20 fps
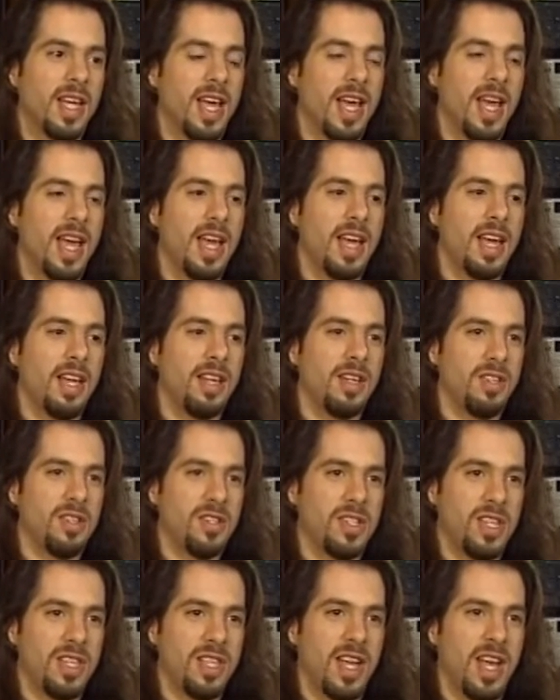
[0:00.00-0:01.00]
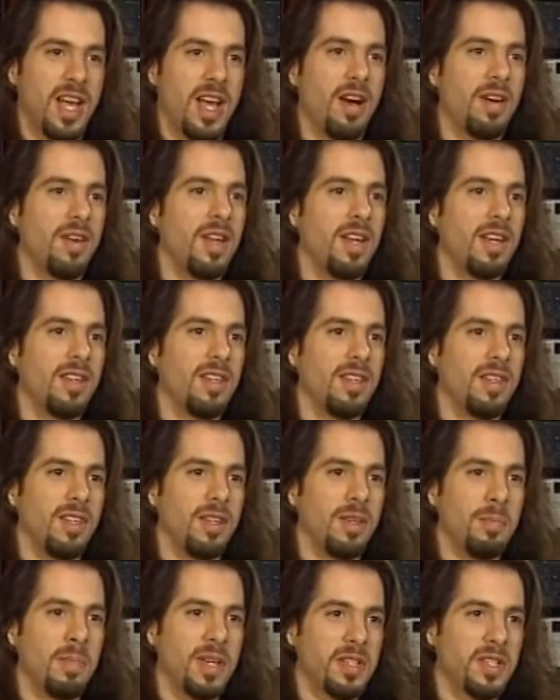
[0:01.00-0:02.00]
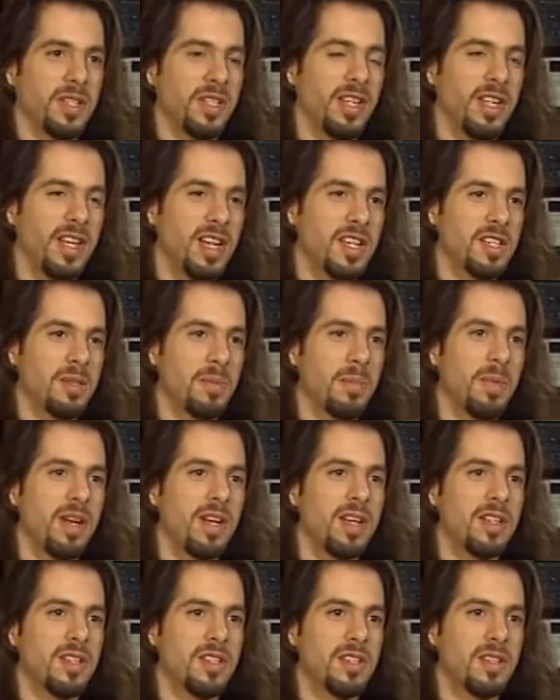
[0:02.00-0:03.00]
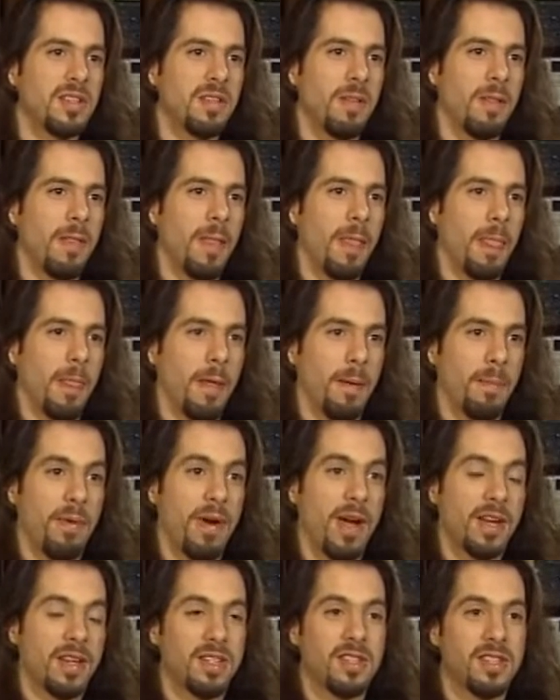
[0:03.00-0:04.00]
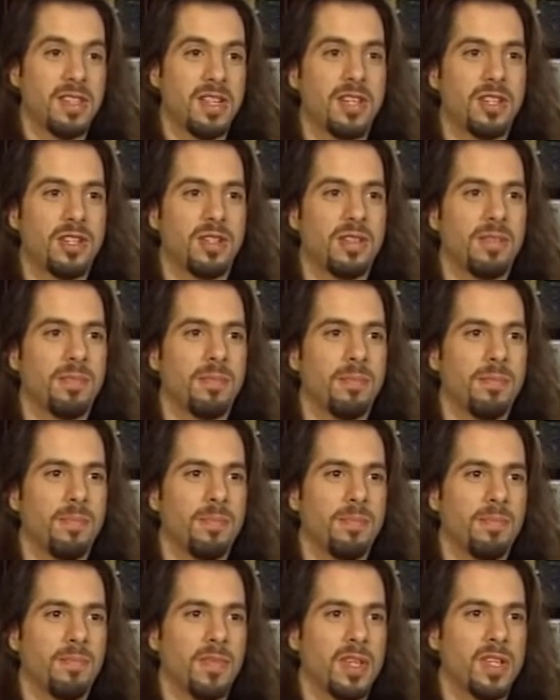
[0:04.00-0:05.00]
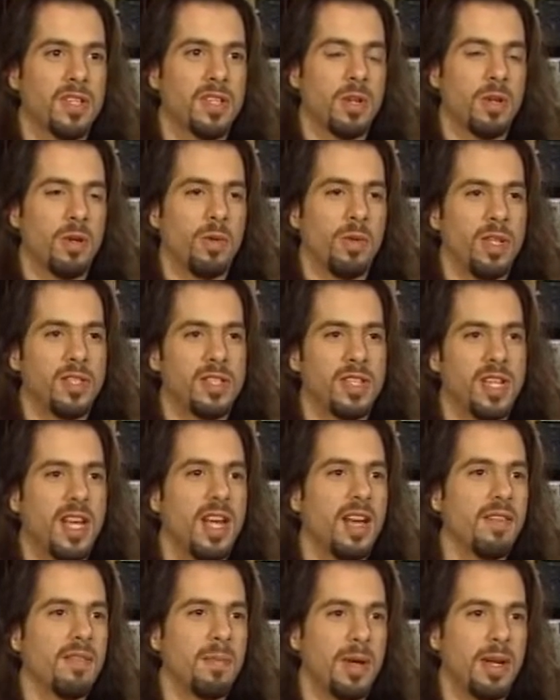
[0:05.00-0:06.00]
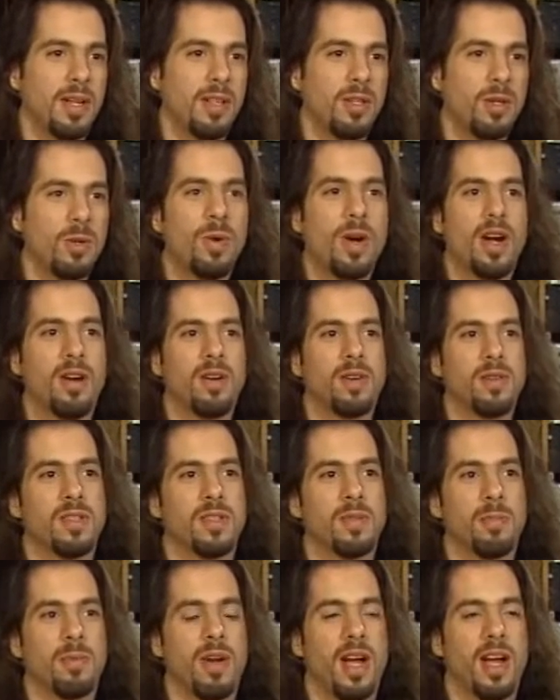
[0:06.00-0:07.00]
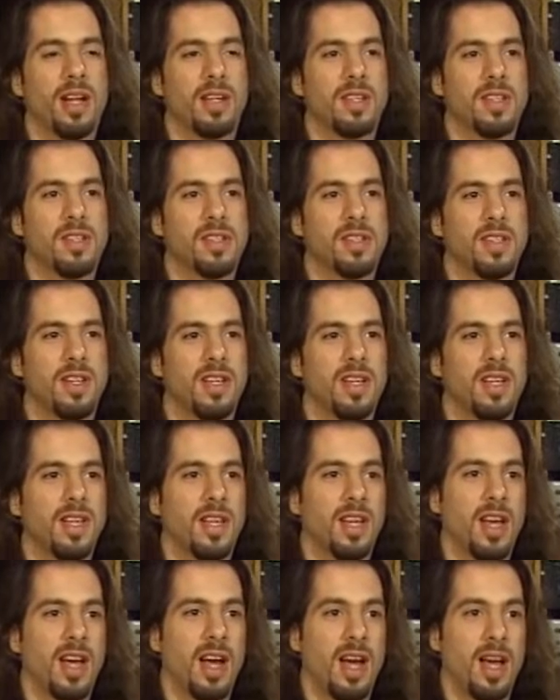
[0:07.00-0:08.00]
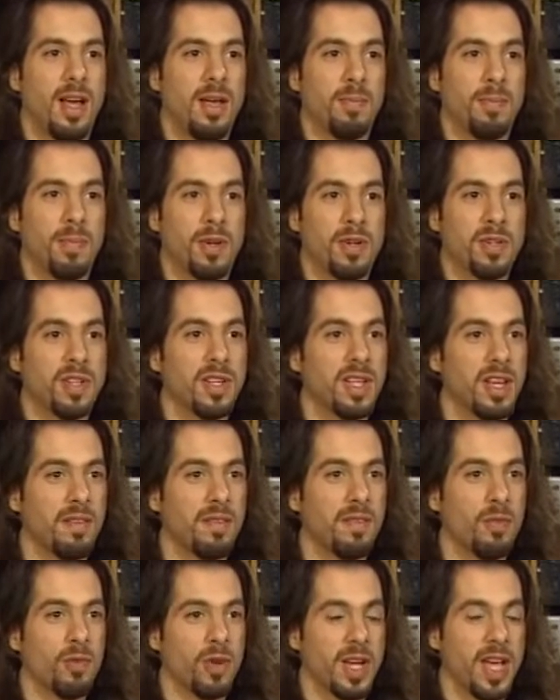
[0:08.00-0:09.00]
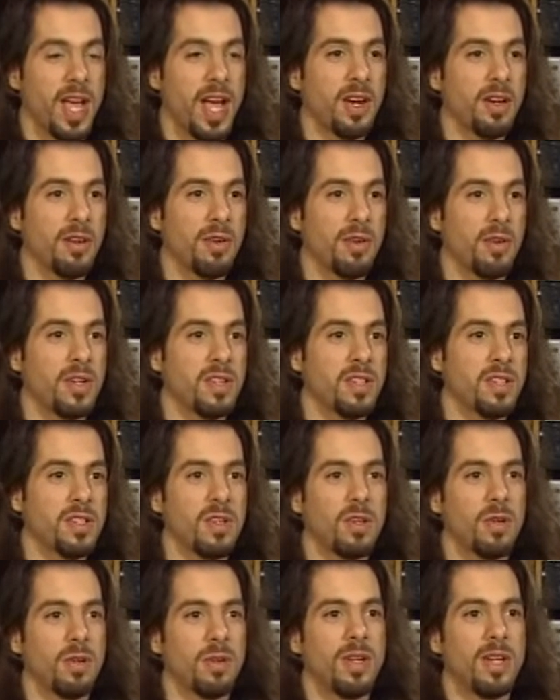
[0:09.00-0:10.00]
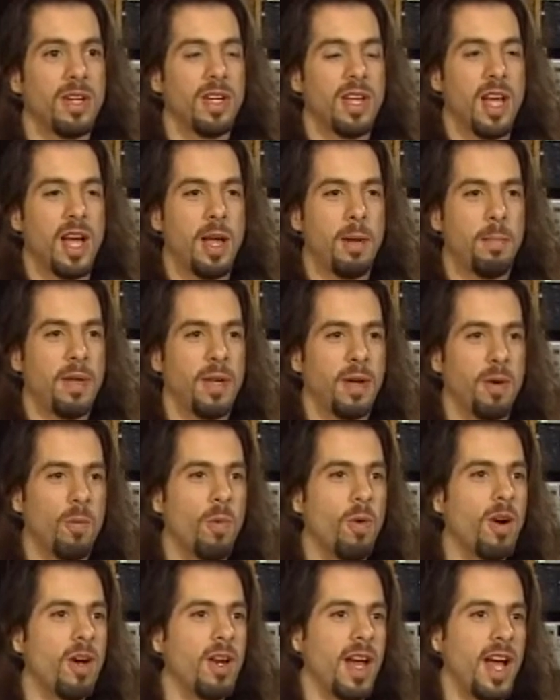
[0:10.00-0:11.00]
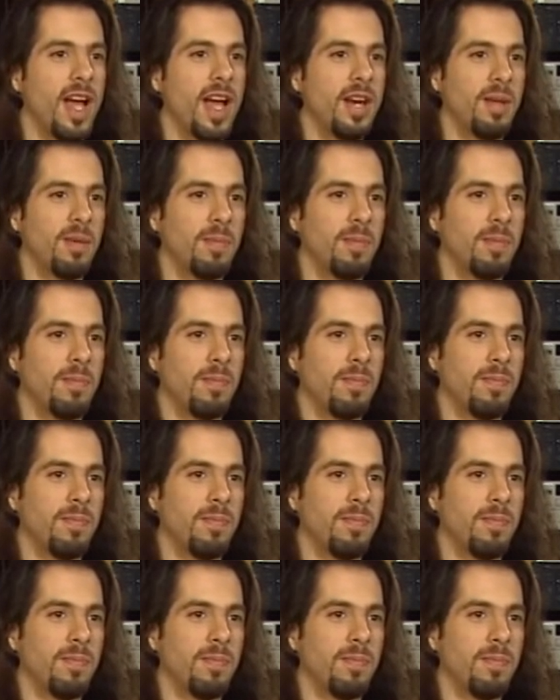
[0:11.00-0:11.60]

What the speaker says: And you sit down and you basically customize a practice session. So let's say you have about 2 hours to practice. I personally have 4 categories, so I'd pick one item